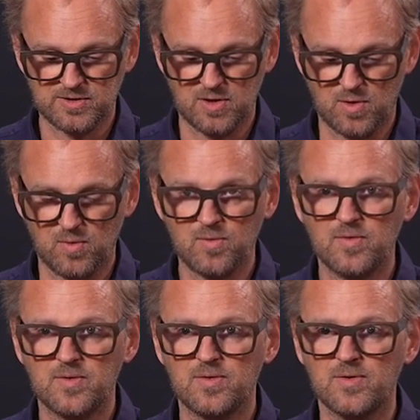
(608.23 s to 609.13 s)
So
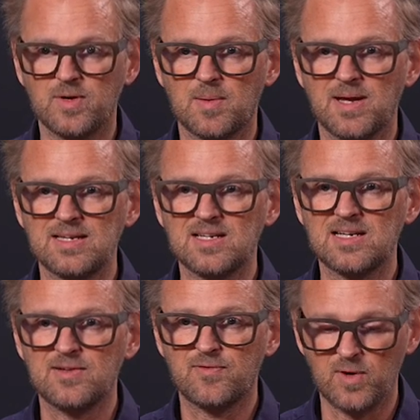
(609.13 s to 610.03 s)
you can
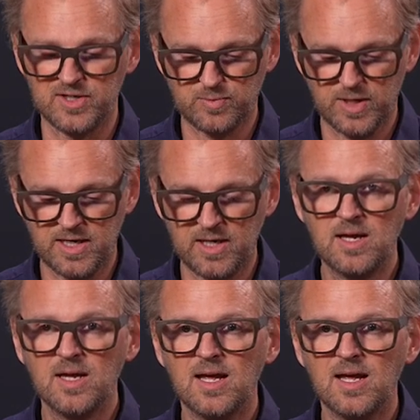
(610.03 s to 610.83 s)
basically full swing,